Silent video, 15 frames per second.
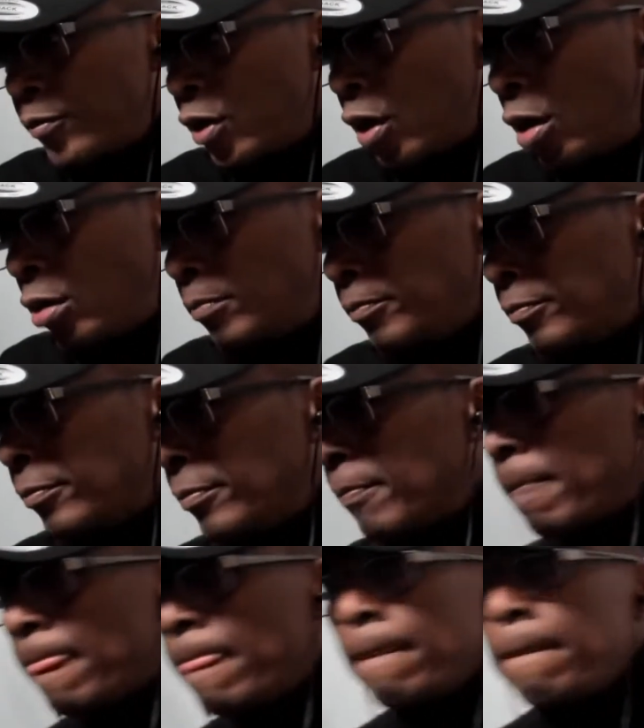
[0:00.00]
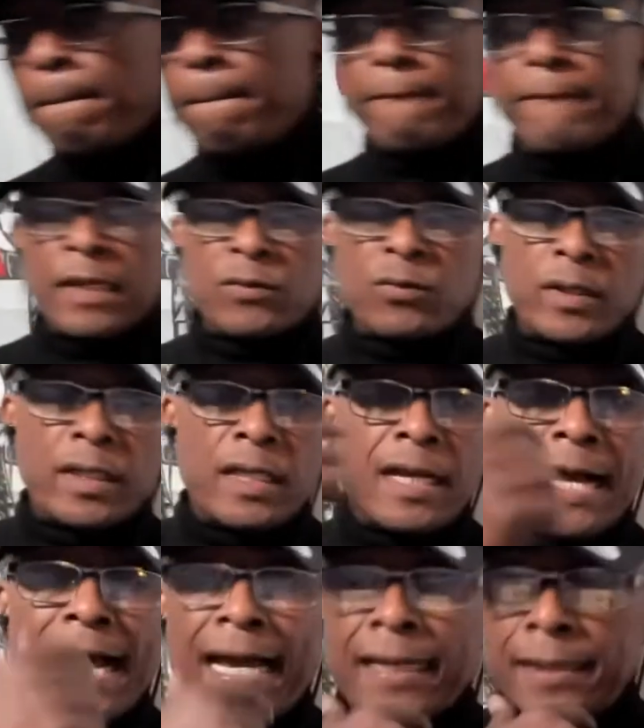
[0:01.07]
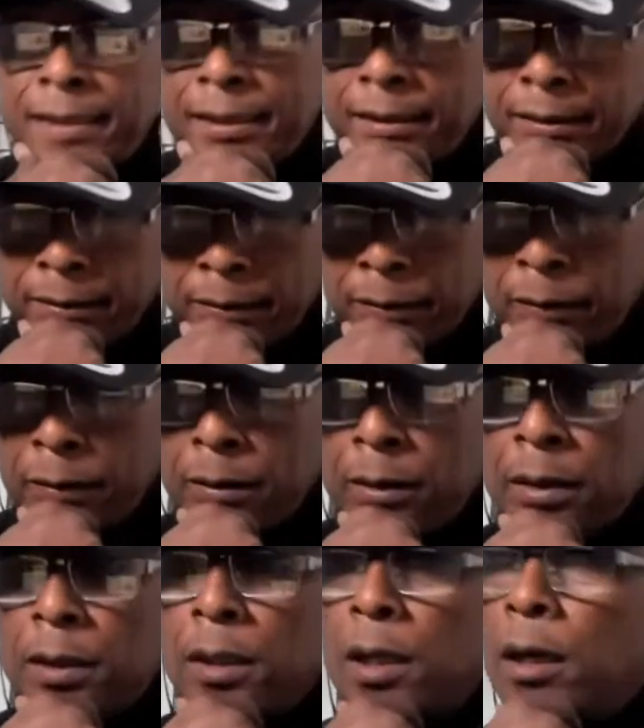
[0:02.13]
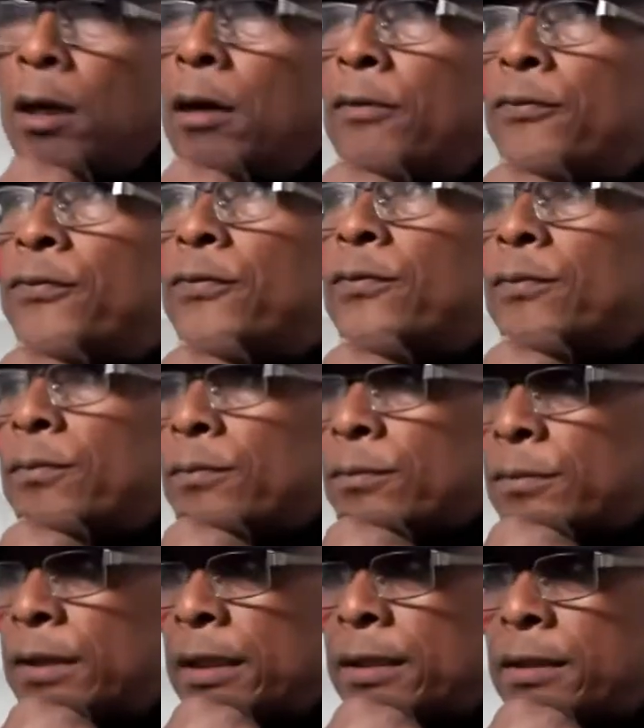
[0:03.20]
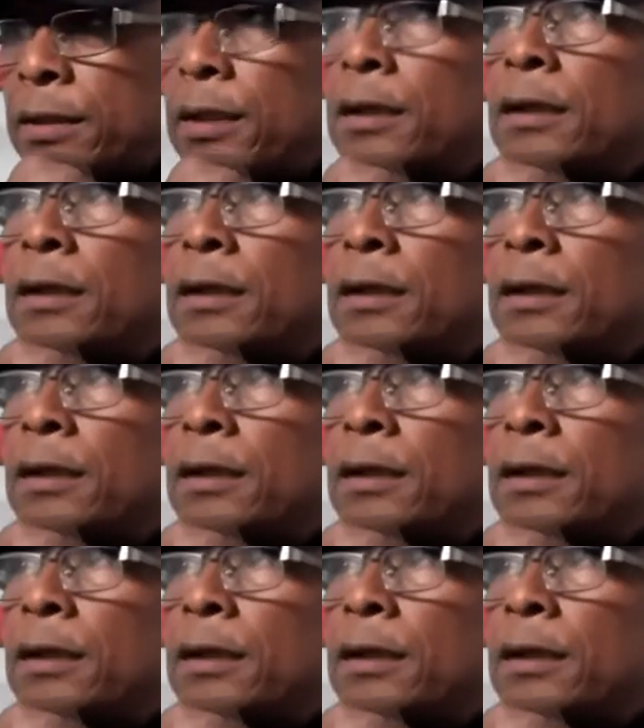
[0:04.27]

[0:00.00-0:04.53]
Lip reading: y'all. I just want to get an idea of this,